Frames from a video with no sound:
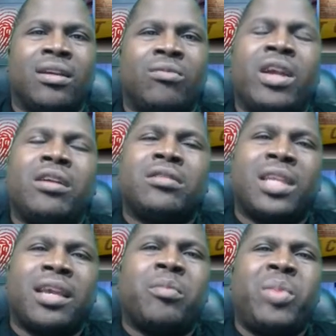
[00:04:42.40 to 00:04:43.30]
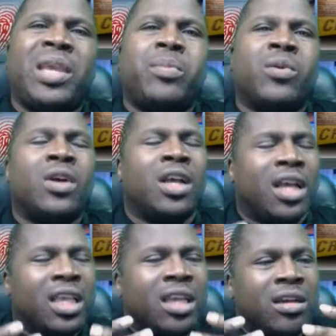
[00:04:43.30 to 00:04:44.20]
We'll tell people,
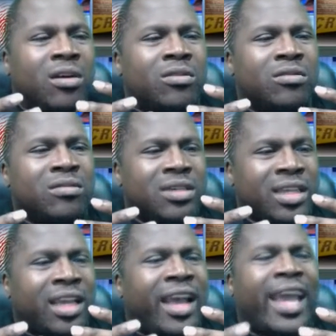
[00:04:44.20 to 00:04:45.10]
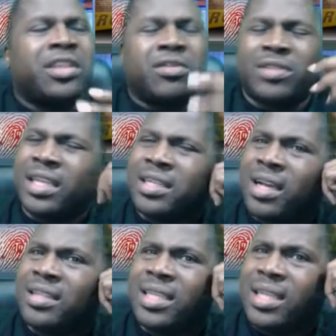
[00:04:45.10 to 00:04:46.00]
they'll ask you, say,
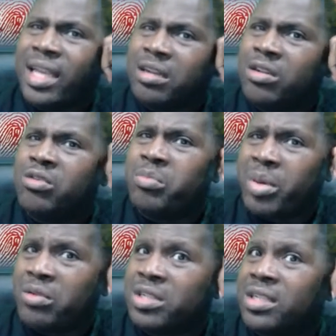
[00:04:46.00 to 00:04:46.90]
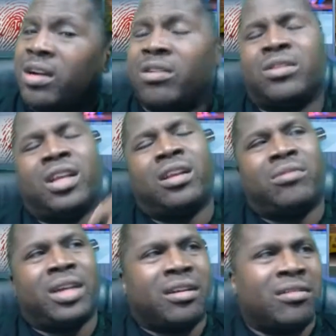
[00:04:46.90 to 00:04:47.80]
Dunn seems like a cool person. Oh,
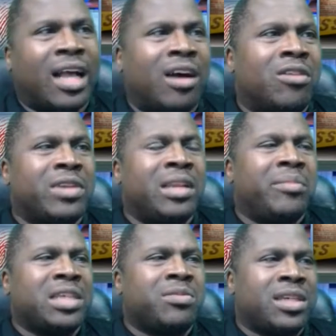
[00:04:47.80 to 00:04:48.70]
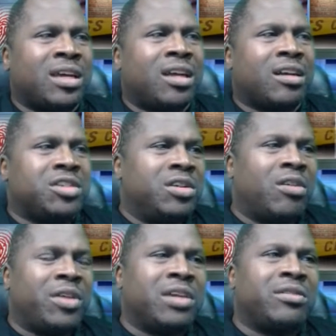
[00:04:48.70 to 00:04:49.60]
well, I don't really mess with Dunn because he
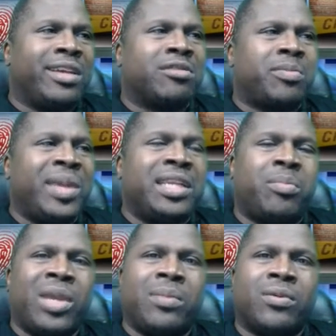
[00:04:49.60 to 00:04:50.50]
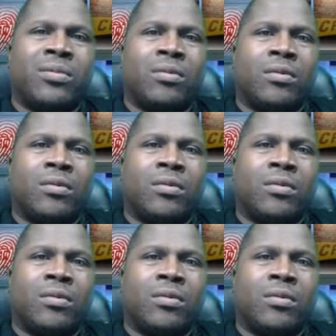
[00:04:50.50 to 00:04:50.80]
don't speak to people.